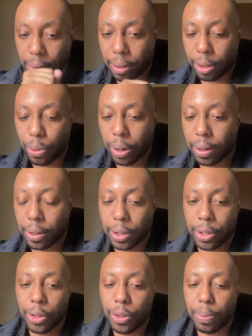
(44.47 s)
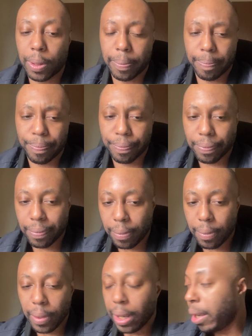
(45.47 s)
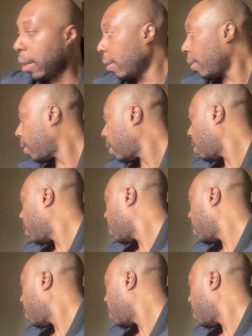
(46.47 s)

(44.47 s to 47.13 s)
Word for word: Aquarius, excuse me, is